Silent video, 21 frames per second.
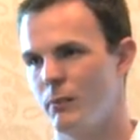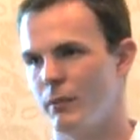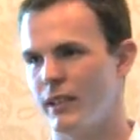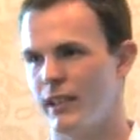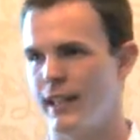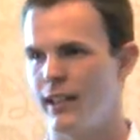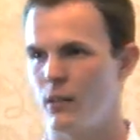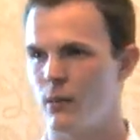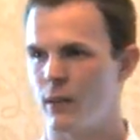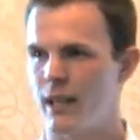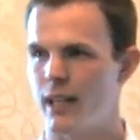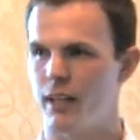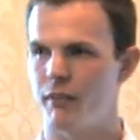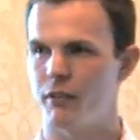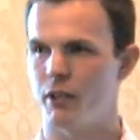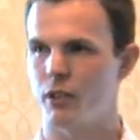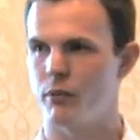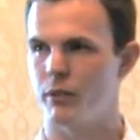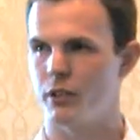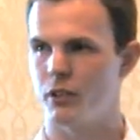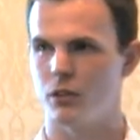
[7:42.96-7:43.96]
but they don't have
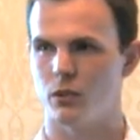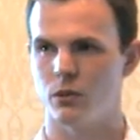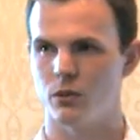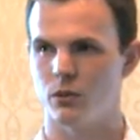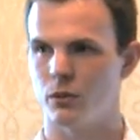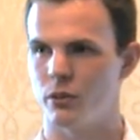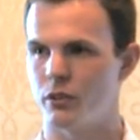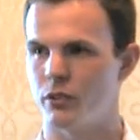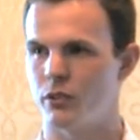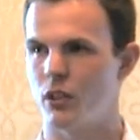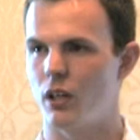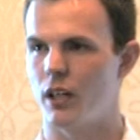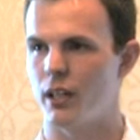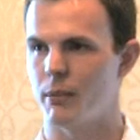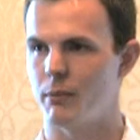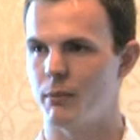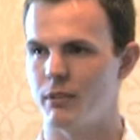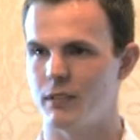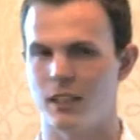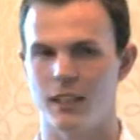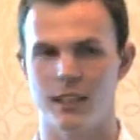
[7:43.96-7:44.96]
the original source
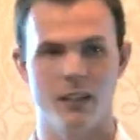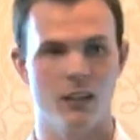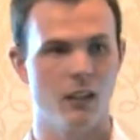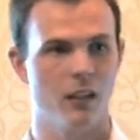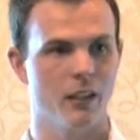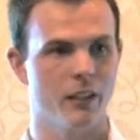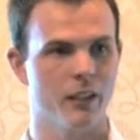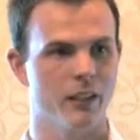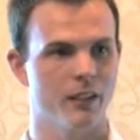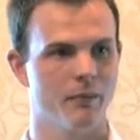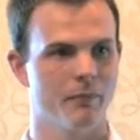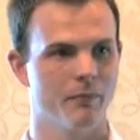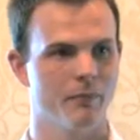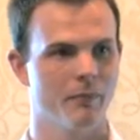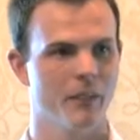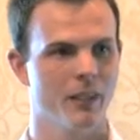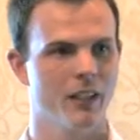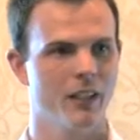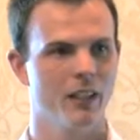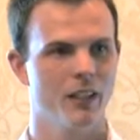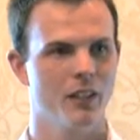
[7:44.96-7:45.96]
documents any longer.
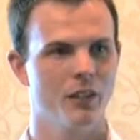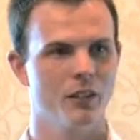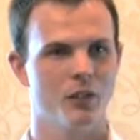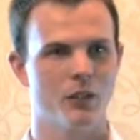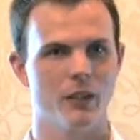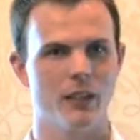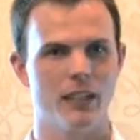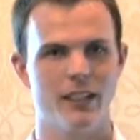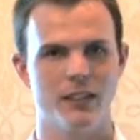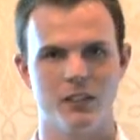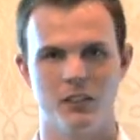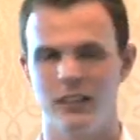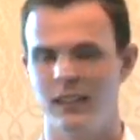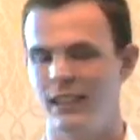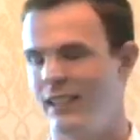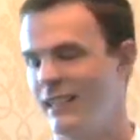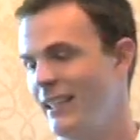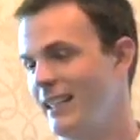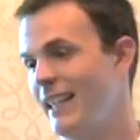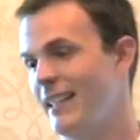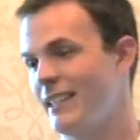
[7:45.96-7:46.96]
So in
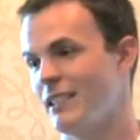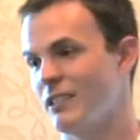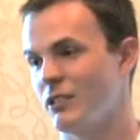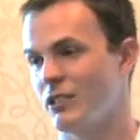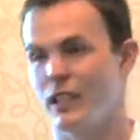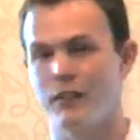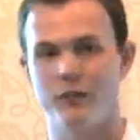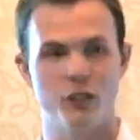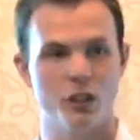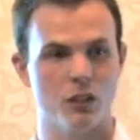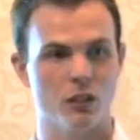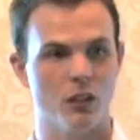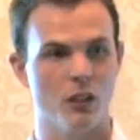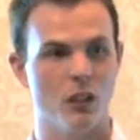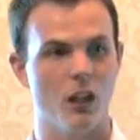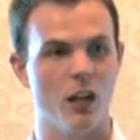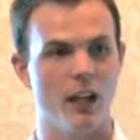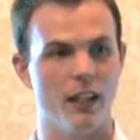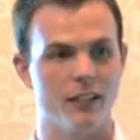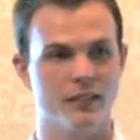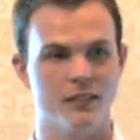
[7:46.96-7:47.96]
essence, they've just
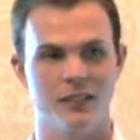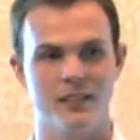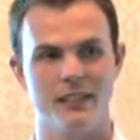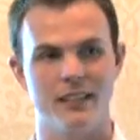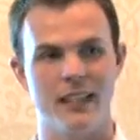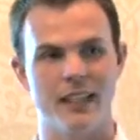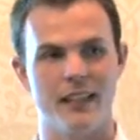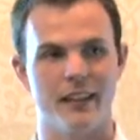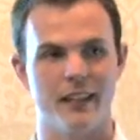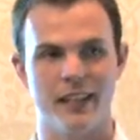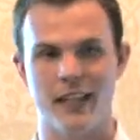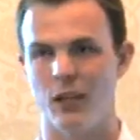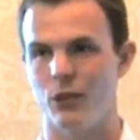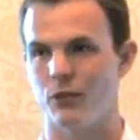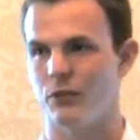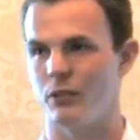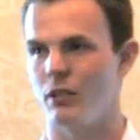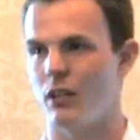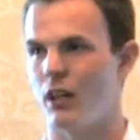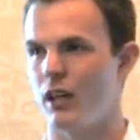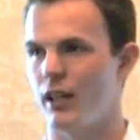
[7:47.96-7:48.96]
lost
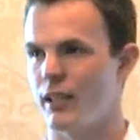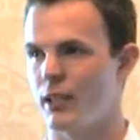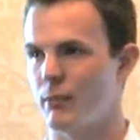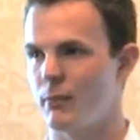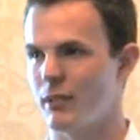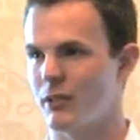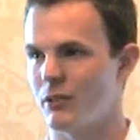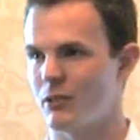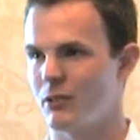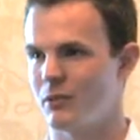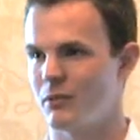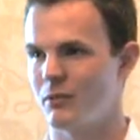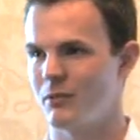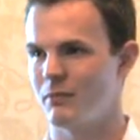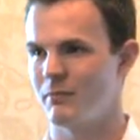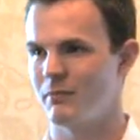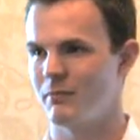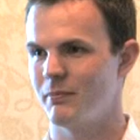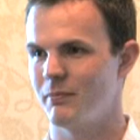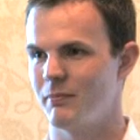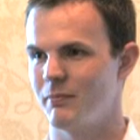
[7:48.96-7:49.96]
10,000 documents,
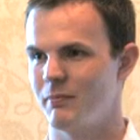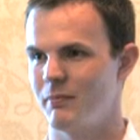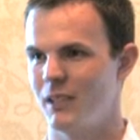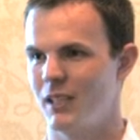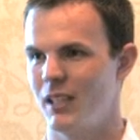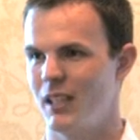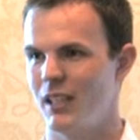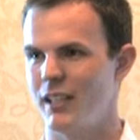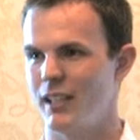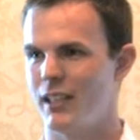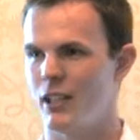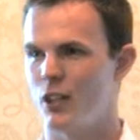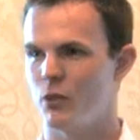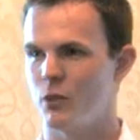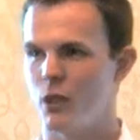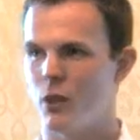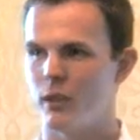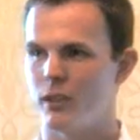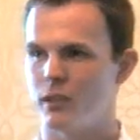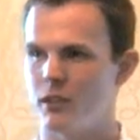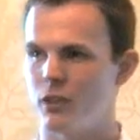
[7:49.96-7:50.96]
and they
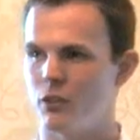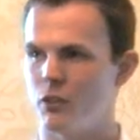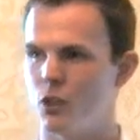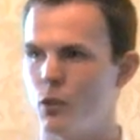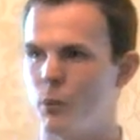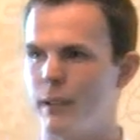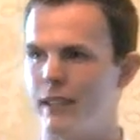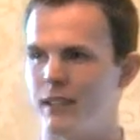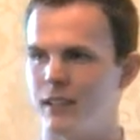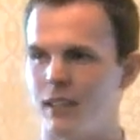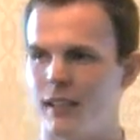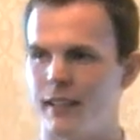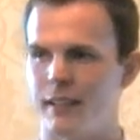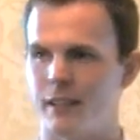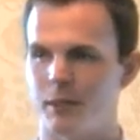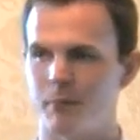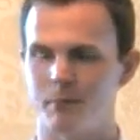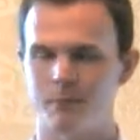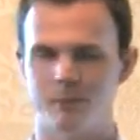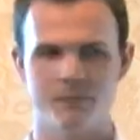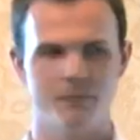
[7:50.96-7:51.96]
don't know it until 2 weeks later.